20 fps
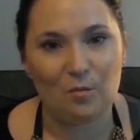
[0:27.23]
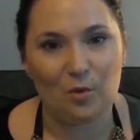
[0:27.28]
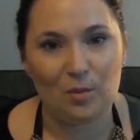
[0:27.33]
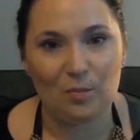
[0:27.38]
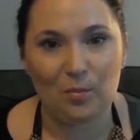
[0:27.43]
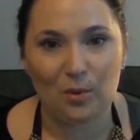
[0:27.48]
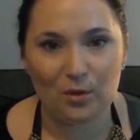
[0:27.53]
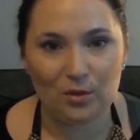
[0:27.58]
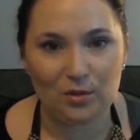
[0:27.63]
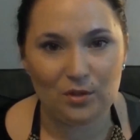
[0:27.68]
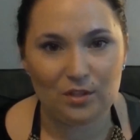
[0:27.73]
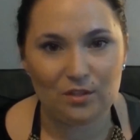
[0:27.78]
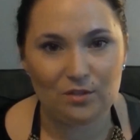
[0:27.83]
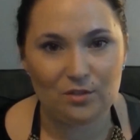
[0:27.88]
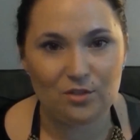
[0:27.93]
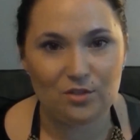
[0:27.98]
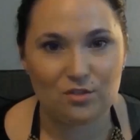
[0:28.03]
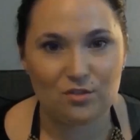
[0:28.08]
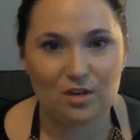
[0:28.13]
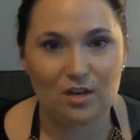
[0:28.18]
We're both in
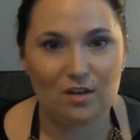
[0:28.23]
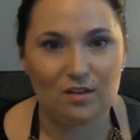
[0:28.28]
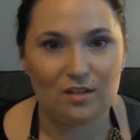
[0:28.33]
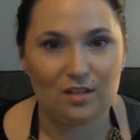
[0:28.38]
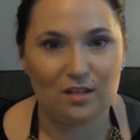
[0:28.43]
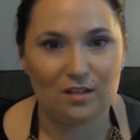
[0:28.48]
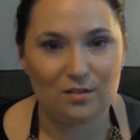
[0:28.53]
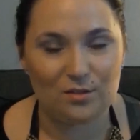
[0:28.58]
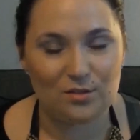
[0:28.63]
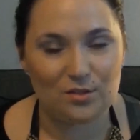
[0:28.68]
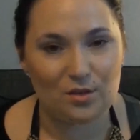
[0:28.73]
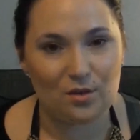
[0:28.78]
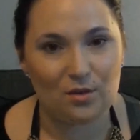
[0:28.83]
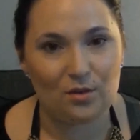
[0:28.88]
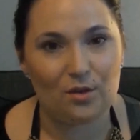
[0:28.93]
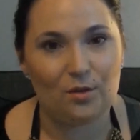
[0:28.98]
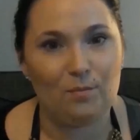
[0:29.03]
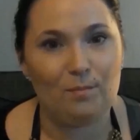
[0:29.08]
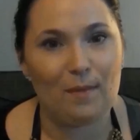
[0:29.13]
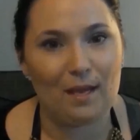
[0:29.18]
Australia,
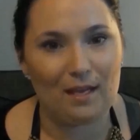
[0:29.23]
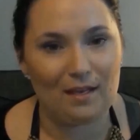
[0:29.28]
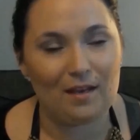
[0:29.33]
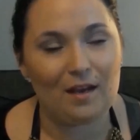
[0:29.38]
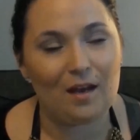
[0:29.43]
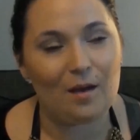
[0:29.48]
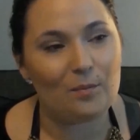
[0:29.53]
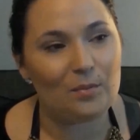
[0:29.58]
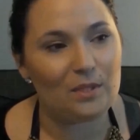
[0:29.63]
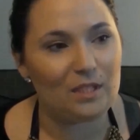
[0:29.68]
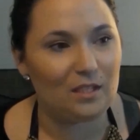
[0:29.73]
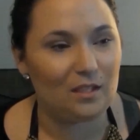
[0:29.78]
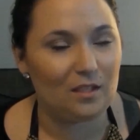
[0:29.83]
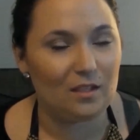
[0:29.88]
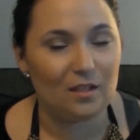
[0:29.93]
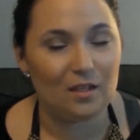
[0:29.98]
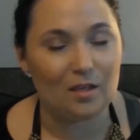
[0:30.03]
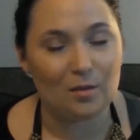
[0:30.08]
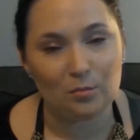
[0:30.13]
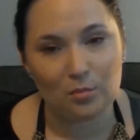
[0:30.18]
so makeup
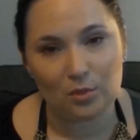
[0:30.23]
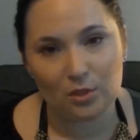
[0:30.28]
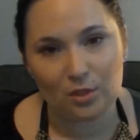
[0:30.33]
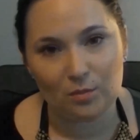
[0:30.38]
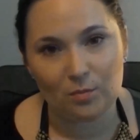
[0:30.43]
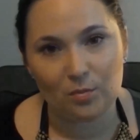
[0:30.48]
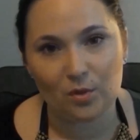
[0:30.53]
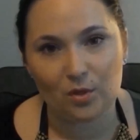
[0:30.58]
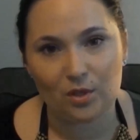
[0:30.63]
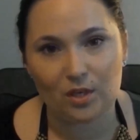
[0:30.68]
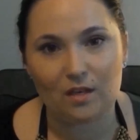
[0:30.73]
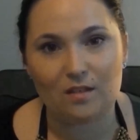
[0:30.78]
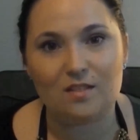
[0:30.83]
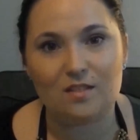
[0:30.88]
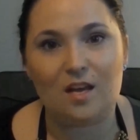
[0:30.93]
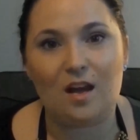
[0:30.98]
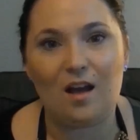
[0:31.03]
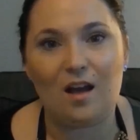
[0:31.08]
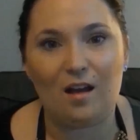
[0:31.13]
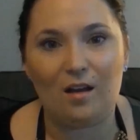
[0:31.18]
here and beauty
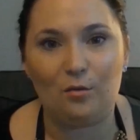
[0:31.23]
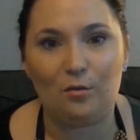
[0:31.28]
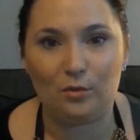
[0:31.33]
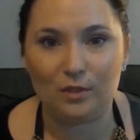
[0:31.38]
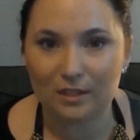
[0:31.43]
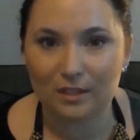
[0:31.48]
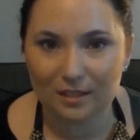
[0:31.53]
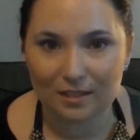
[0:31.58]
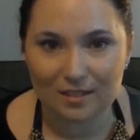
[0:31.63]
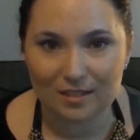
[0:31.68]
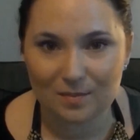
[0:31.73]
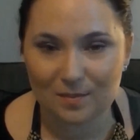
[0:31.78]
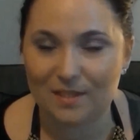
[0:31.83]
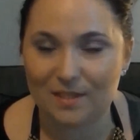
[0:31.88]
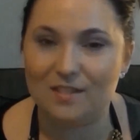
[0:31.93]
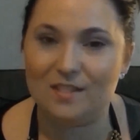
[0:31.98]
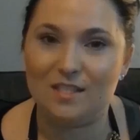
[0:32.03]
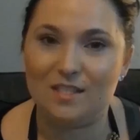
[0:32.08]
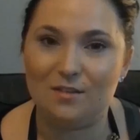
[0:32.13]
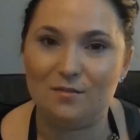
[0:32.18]
products are really
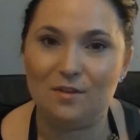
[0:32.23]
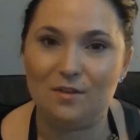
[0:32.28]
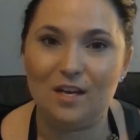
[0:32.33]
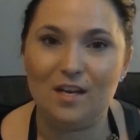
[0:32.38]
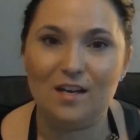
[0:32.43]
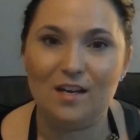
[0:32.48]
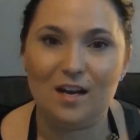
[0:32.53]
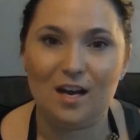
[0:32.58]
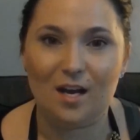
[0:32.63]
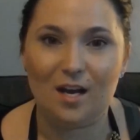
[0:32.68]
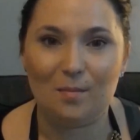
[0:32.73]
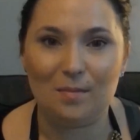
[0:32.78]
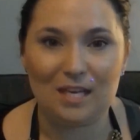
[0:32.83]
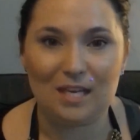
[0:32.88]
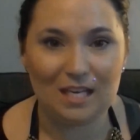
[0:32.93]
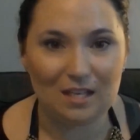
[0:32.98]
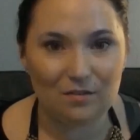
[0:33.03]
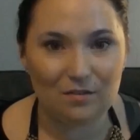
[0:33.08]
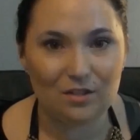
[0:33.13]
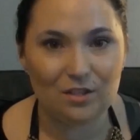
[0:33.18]
expensive,
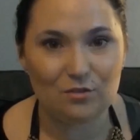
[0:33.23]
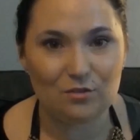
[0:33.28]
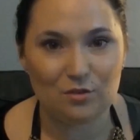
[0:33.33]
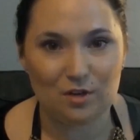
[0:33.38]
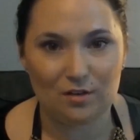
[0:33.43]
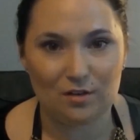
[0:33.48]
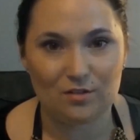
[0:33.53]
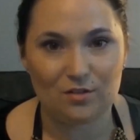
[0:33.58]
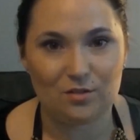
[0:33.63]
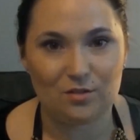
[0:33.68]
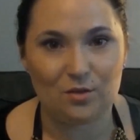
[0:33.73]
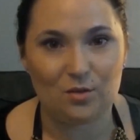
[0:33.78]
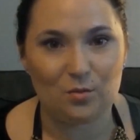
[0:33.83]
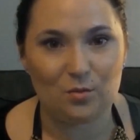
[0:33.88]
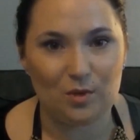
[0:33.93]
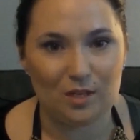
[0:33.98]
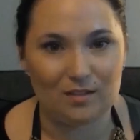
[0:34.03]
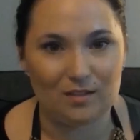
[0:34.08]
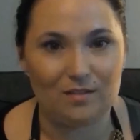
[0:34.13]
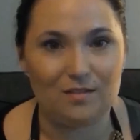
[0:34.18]
even the
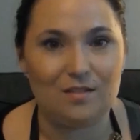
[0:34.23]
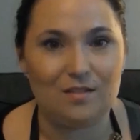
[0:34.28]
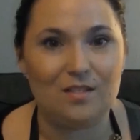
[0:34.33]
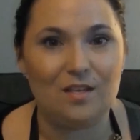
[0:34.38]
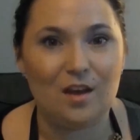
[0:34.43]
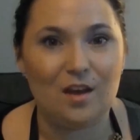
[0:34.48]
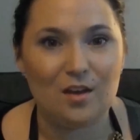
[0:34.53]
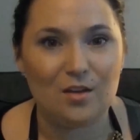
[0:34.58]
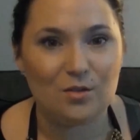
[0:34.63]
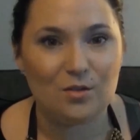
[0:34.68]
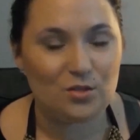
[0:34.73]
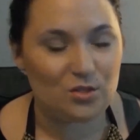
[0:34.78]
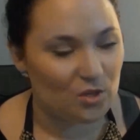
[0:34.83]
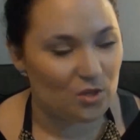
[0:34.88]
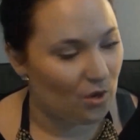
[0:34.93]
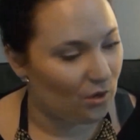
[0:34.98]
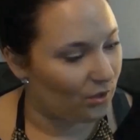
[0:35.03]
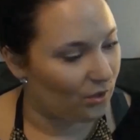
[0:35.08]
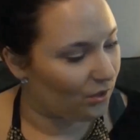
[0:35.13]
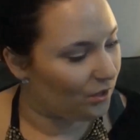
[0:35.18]
drugstore ones.
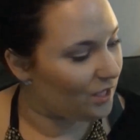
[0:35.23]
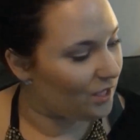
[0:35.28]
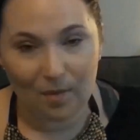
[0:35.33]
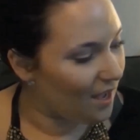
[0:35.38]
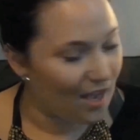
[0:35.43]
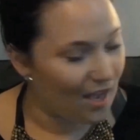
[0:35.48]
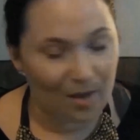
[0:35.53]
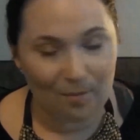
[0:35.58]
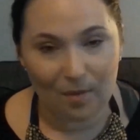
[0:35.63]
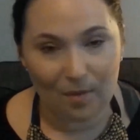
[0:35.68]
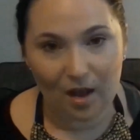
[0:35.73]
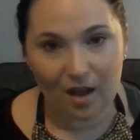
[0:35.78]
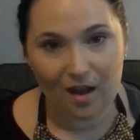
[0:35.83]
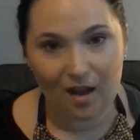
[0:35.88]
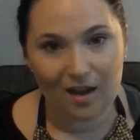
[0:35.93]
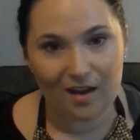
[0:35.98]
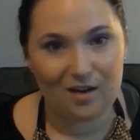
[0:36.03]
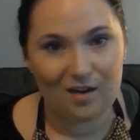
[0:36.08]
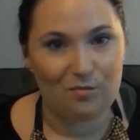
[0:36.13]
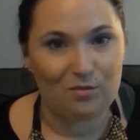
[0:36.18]
So
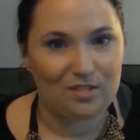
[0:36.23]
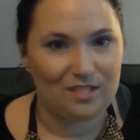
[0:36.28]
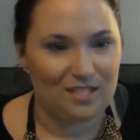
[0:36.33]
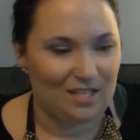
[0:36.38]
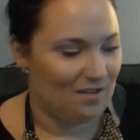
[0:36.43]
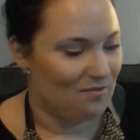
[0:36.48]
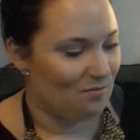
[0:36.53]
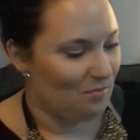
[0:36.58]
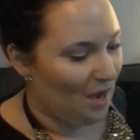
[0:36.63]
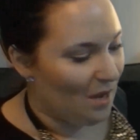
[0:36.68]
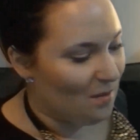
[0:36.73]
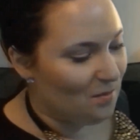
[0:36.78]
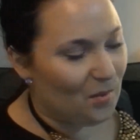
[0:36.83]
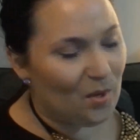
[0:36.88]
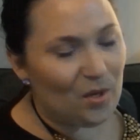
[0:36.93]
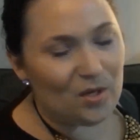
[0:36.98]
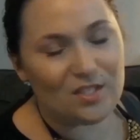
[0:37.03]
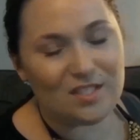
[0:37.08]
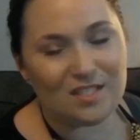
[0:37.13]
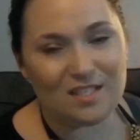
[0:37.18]
I received my
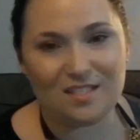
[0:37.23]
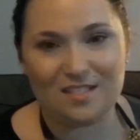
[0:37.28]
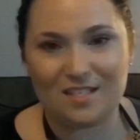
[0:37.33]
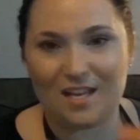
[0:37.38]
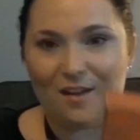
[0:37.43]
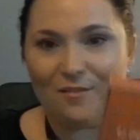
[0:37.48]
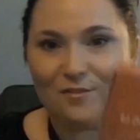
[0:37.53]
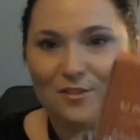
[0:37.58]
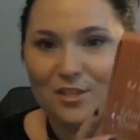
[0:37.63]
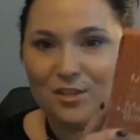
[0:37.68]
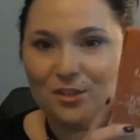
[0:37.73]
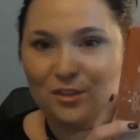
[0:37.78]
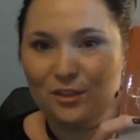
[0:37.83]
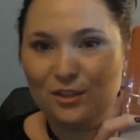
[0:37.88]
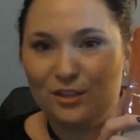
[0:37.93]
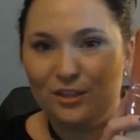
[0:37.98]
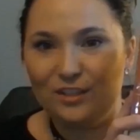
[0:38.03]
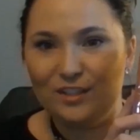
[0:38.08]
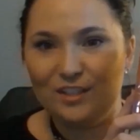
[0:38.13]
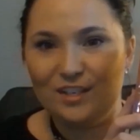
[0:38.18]
box this
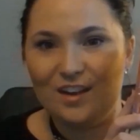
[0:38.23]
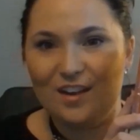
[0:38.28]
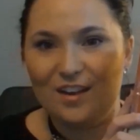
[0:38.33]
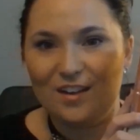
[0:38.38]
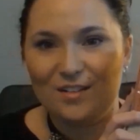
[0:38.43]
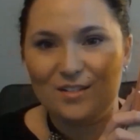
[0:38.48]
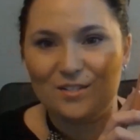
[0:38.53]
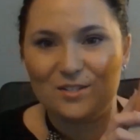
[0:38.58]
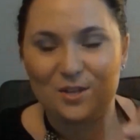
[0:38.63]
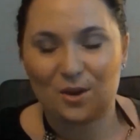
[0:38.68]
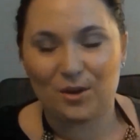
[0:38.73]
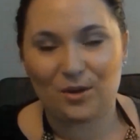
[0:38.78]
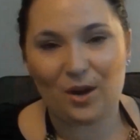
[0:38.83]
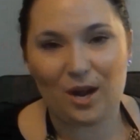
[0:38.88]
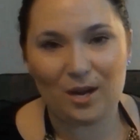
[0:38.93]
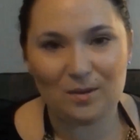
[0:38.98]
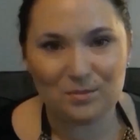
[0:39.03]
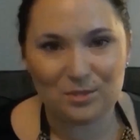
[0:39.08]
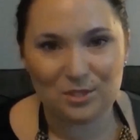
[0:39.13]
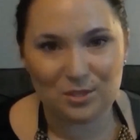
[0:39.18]
afternoon, so
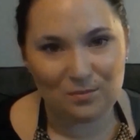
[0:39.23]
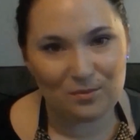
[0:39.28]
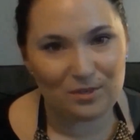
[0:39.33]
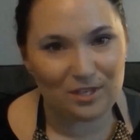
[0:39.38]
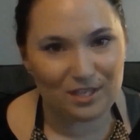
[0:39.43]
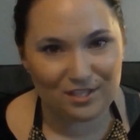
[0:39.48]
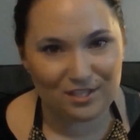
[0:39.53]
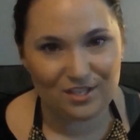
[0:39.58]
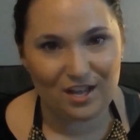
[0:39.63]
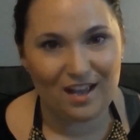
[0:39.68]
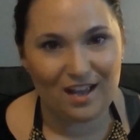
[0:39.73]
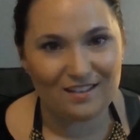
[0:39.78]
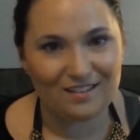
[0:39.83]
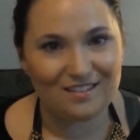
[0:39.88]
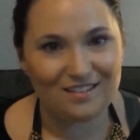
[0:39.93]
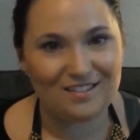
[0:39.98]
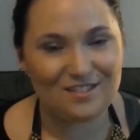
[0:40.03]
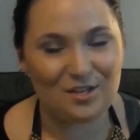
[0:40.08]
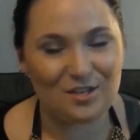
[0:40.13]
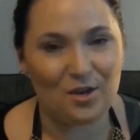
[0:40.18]
I'm super
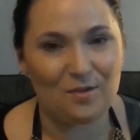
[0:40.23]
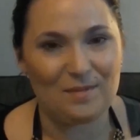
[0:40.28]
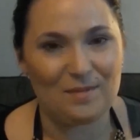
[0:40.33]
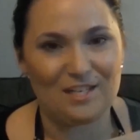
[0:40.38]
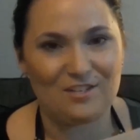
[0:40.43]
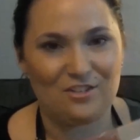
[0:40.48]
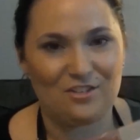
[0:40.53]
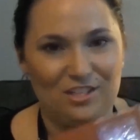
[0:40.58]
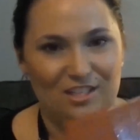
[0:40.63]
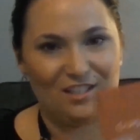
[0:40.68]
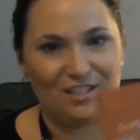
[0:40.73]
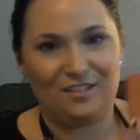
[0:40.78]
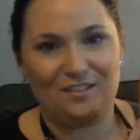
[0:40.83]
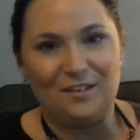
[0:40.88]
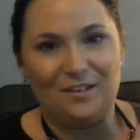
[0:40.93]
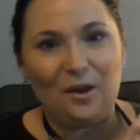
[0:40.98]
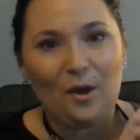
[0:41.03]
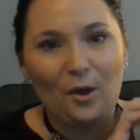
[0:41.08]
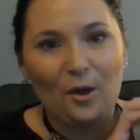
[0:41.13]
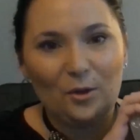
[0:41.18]
excited. So I'm actually
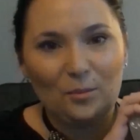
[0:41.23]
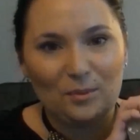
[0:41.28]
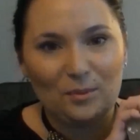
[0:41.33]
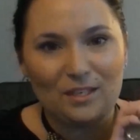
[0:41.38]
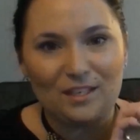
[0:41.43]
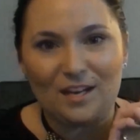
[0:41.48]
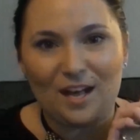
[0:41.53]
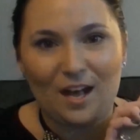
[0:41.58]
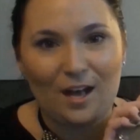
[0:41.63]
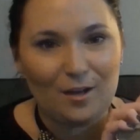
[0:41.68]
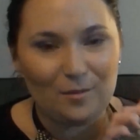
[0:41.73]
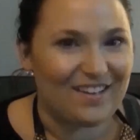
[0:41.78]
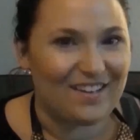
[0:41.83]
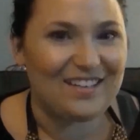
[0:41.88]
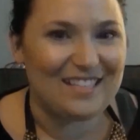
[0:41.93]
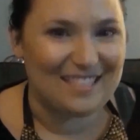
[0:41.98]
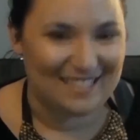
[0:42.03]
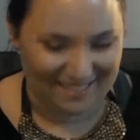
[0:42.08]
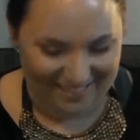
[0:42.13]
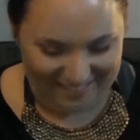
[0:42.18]
gonna open it
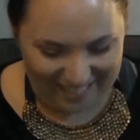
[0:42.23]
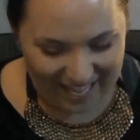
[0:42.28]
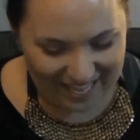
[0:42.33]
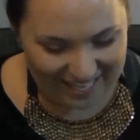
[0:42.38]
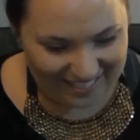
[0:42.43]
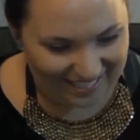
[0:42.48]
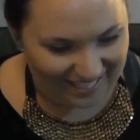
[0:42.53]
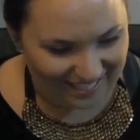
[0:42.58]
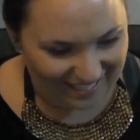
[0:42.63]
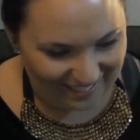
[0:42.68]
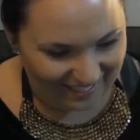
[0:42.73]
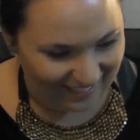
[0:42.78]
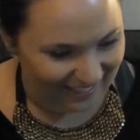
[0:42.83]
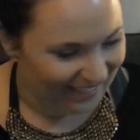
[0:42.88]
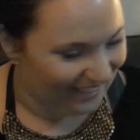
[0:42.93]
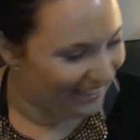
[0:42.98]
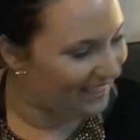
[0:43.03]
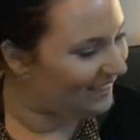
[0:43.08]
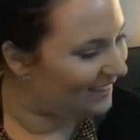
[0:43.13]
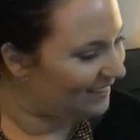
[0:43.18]
up.
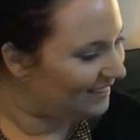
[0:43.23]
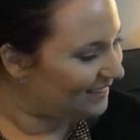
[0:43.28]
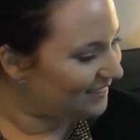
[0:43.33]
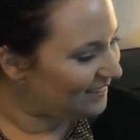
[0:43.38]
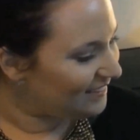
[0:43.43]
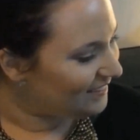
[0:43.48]
Excited!